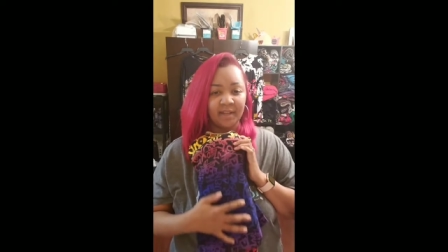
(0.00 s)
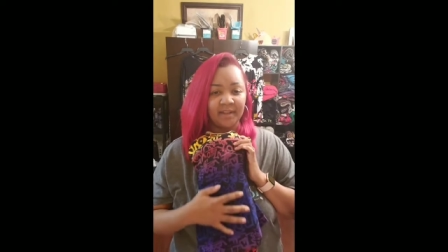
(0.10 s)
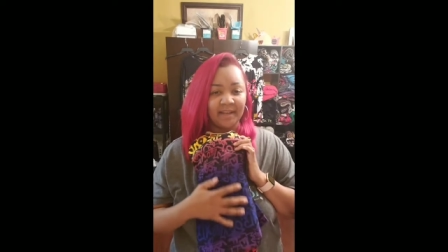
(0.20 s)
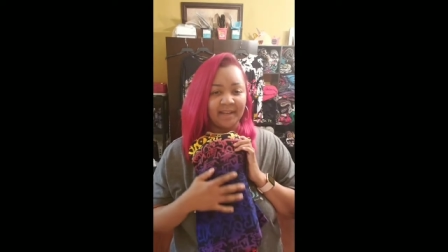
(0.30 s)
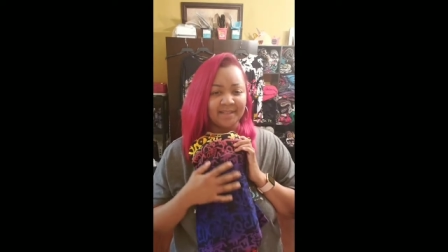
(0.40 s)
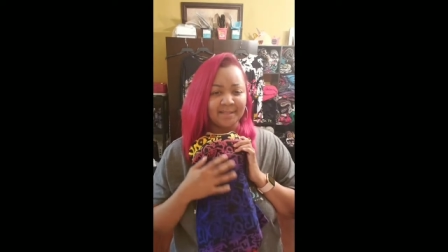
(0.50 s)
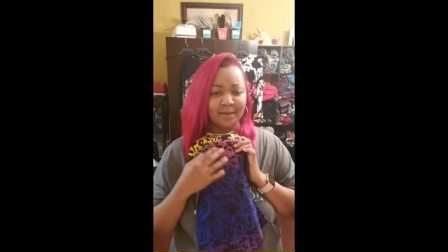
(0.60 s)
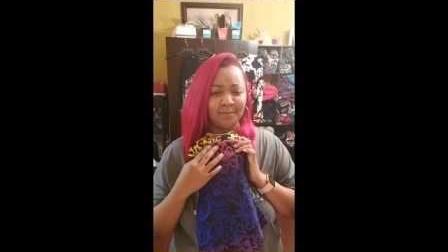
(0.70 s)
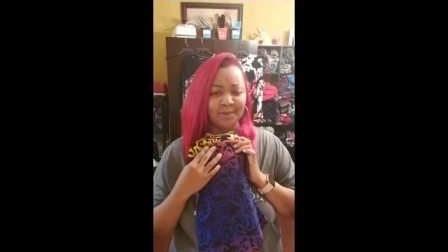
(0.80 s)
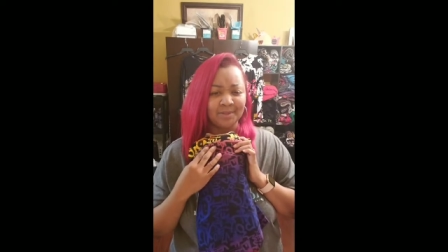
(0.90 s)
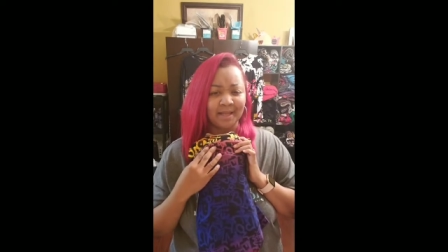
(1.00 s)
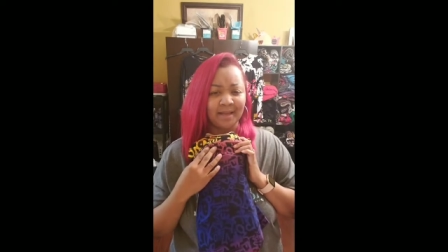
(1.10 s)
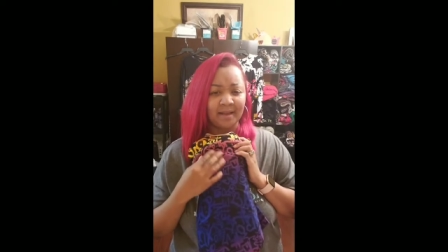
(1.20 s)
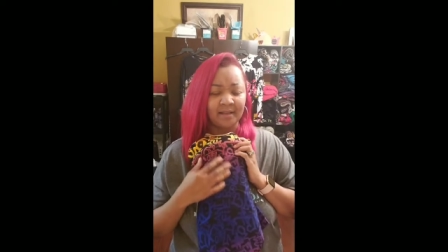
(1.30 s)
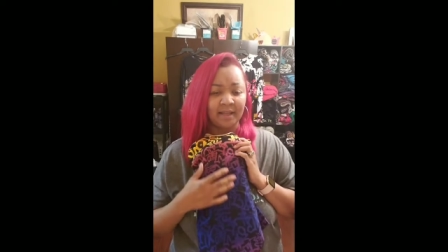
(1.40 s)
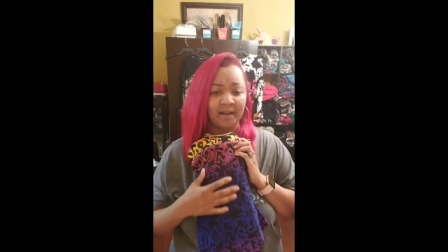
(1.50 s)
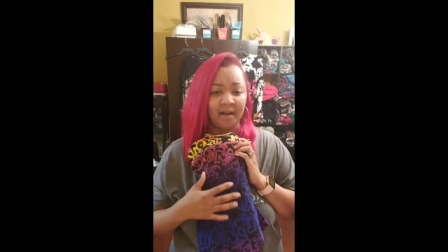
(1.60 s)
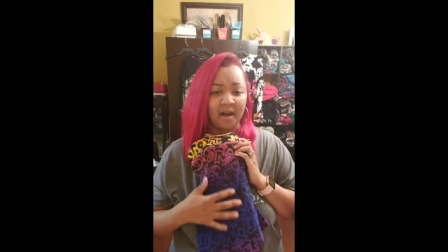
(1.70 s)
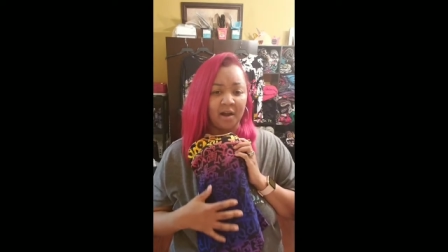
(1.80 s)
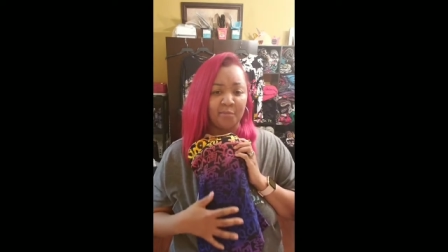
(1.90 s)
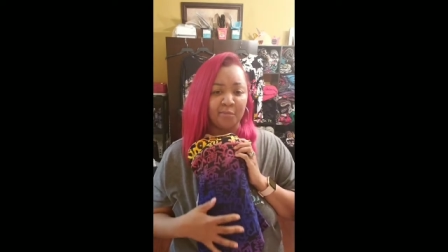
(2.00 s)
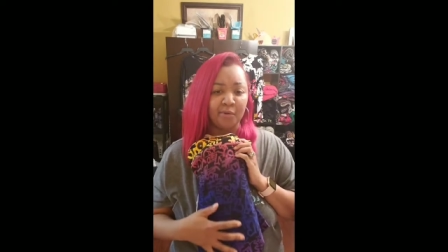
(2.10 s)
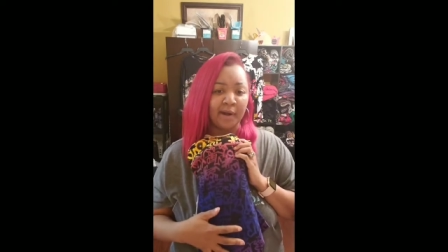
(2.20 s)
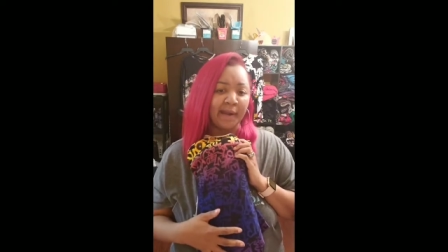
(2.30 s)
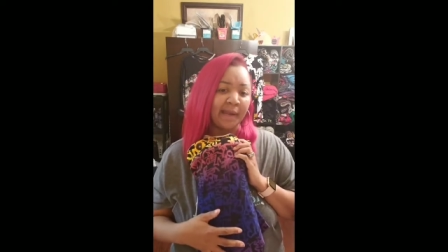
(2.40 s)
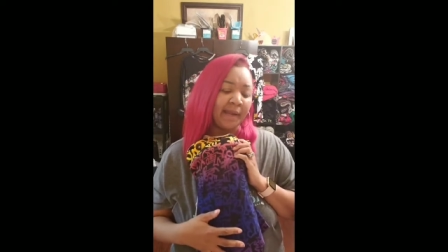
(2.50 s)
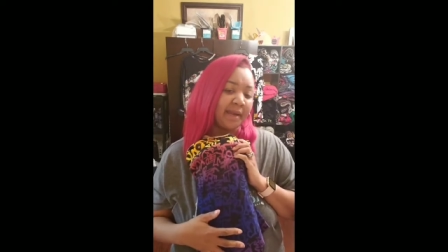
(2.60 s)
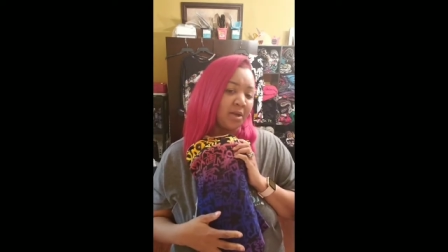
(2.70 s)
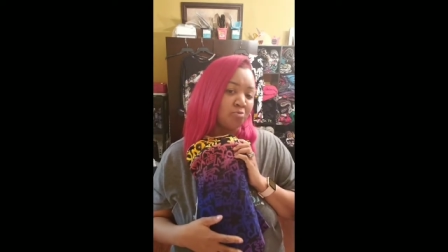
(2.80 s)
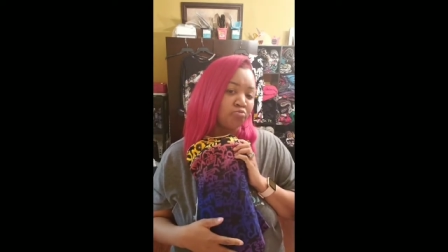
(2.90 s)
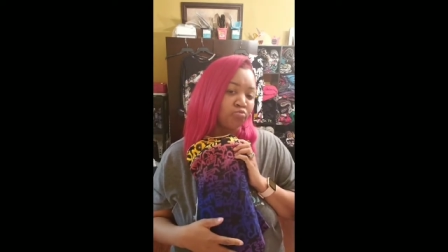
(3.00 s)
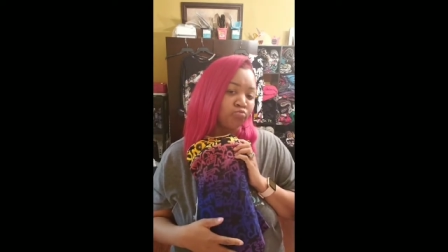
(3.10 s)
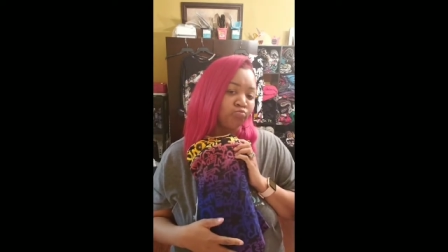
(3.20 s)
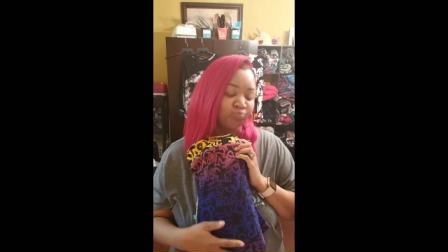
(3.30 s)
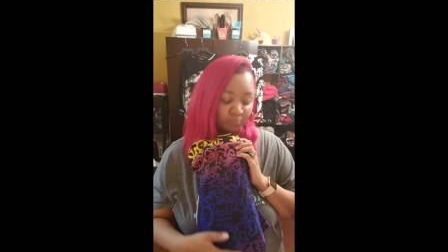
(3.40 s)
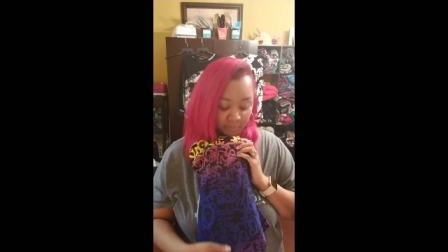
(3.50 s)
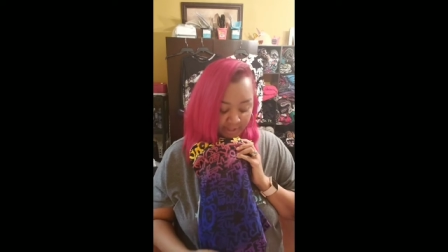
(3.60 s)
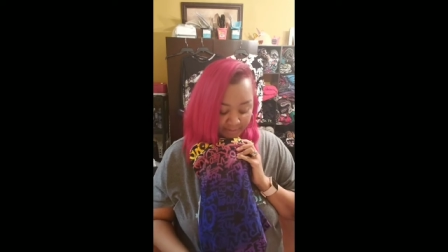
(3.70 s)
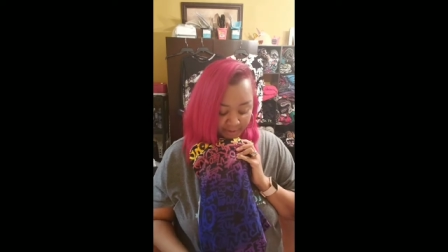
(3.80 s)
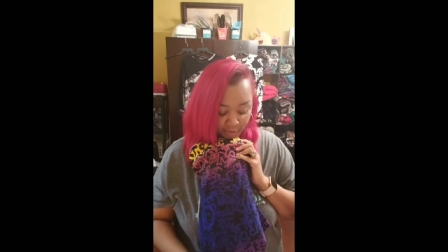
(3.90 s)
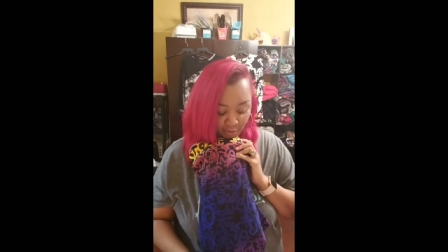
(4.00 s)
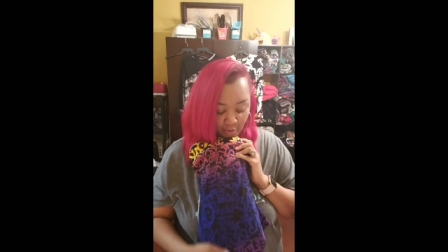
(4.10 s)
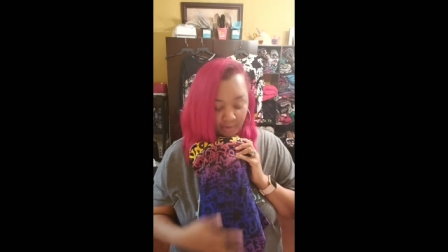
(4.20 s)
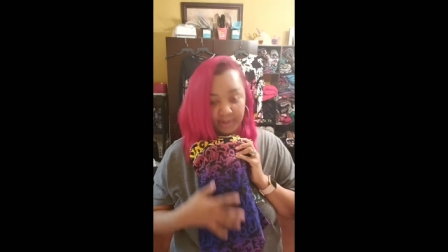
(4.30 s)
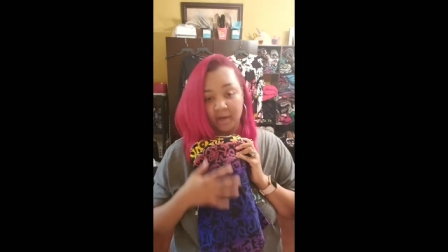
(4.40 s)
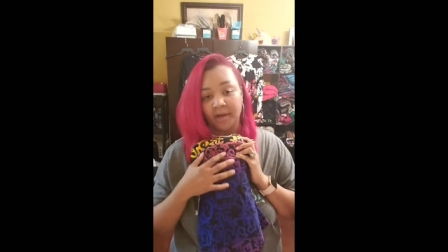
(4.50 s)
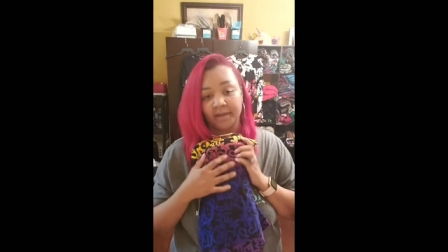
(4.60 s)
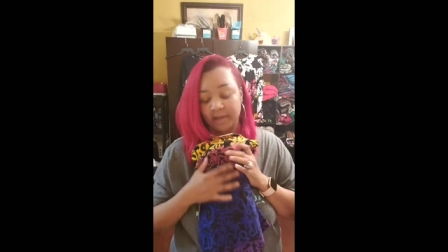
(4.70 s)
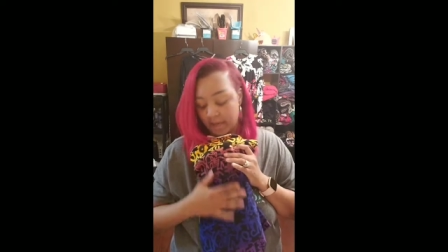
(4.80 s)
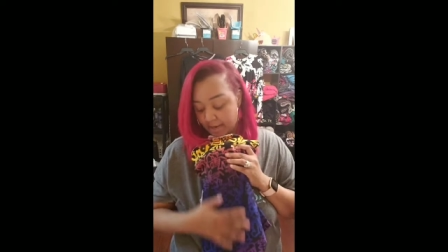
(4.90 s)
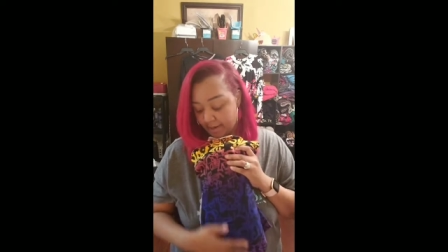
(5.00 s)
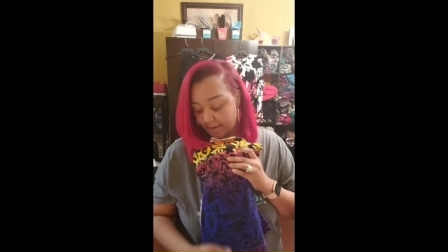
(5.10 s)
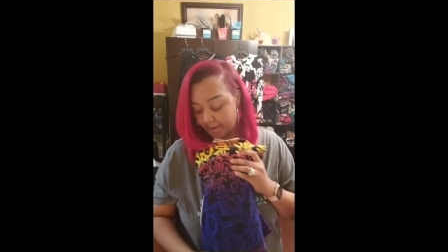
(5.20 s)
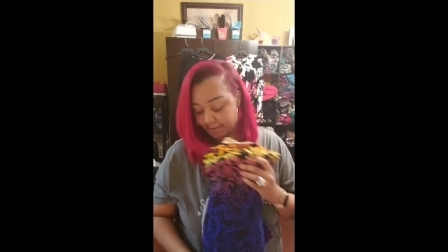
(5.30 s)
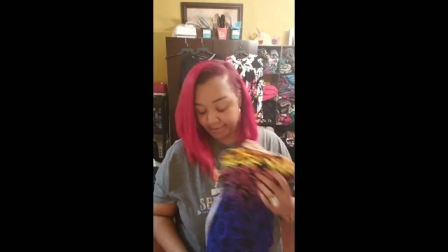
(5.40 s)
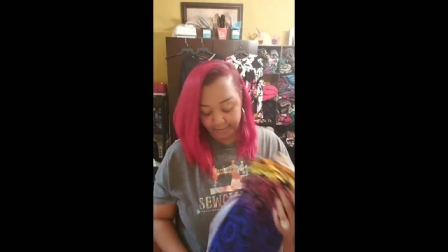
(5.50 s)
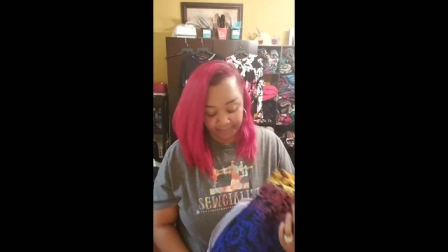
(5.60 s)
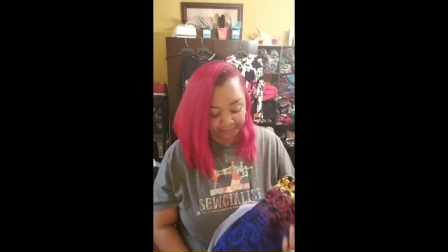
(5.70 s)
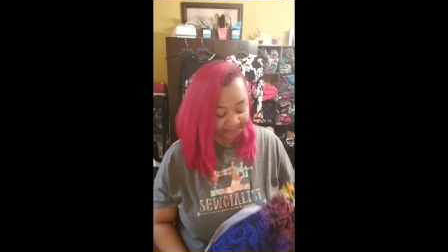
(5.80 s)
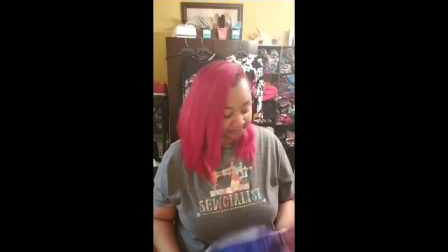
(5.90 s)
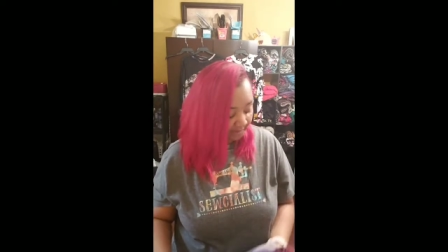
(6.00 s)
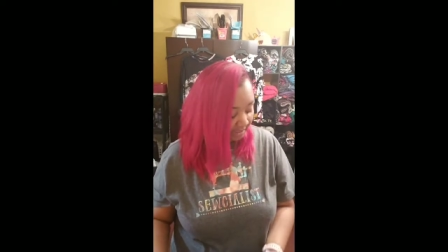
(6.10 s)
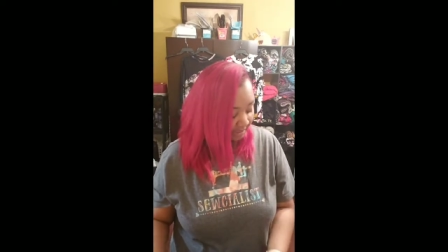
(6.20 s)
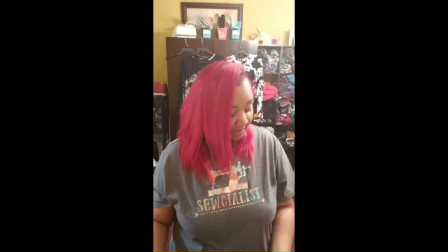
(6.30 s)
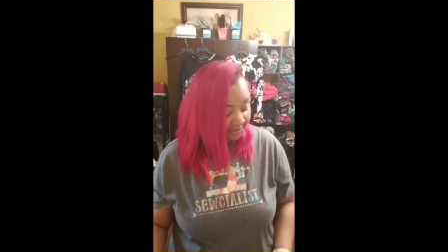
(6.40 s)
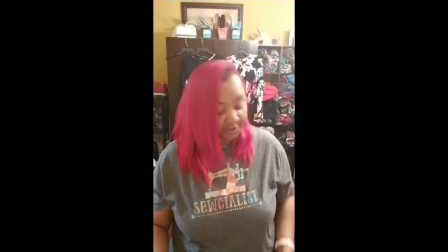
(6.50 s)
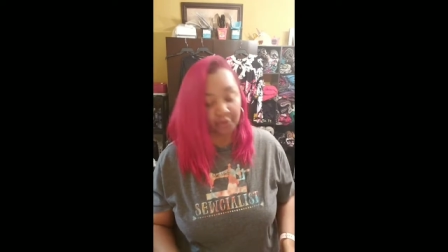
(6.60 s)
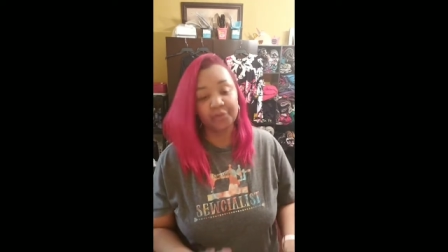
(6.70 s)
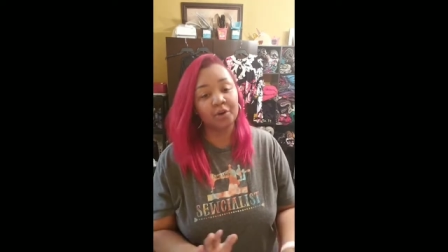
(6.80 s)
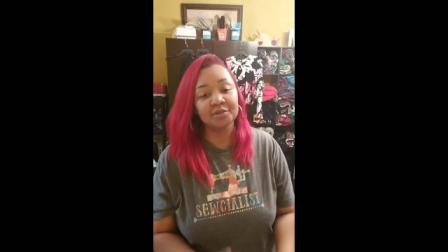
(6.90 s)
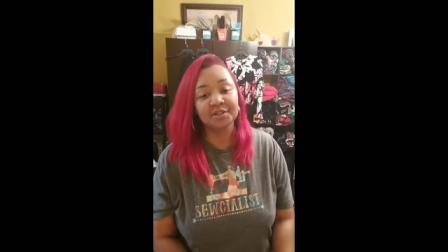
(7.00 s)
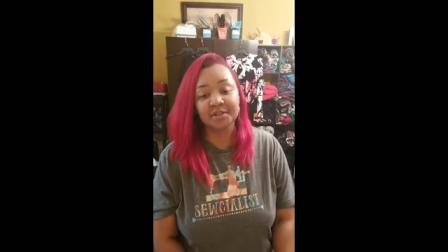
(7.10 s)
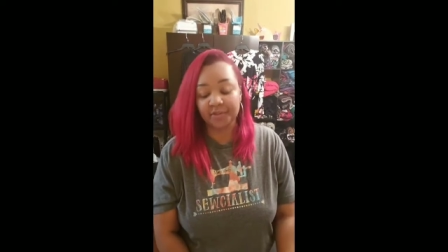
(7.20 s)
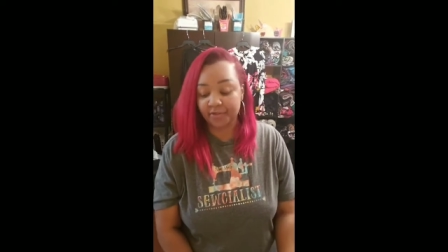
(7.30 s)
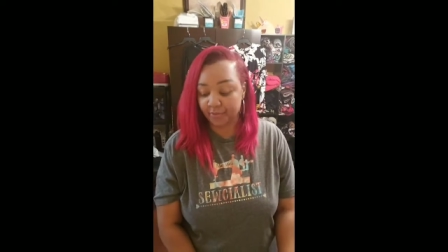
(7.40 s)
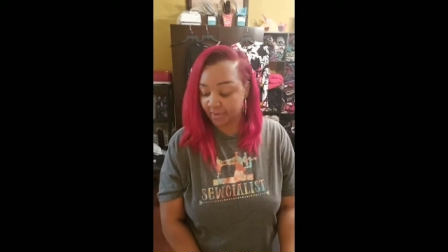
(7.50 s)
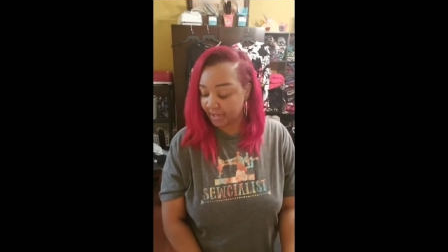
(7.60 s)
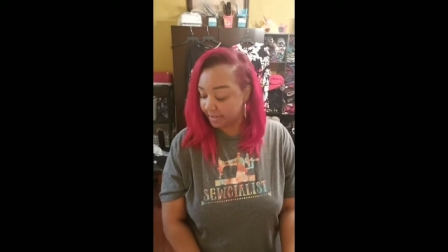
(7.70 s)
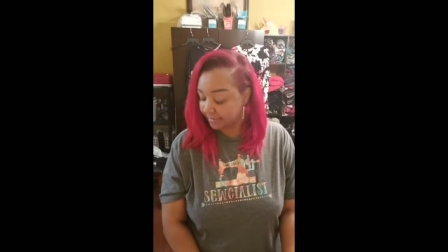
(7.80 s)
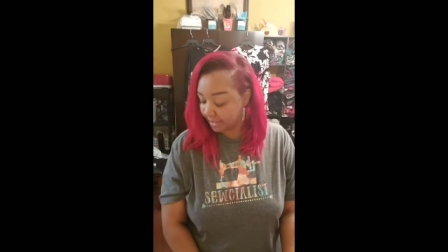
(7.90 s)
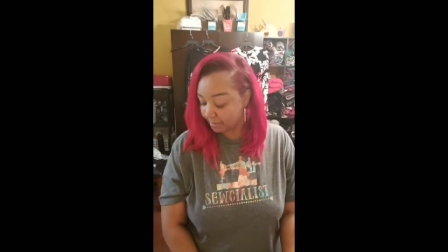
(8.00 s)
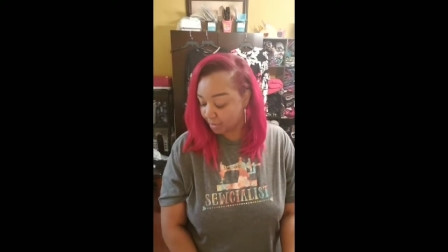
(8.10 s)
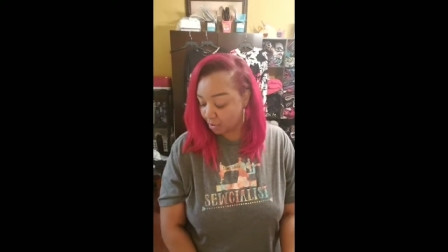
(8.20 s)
and has almost like kind of like an ombre type deal going on here. So those are the three that I'm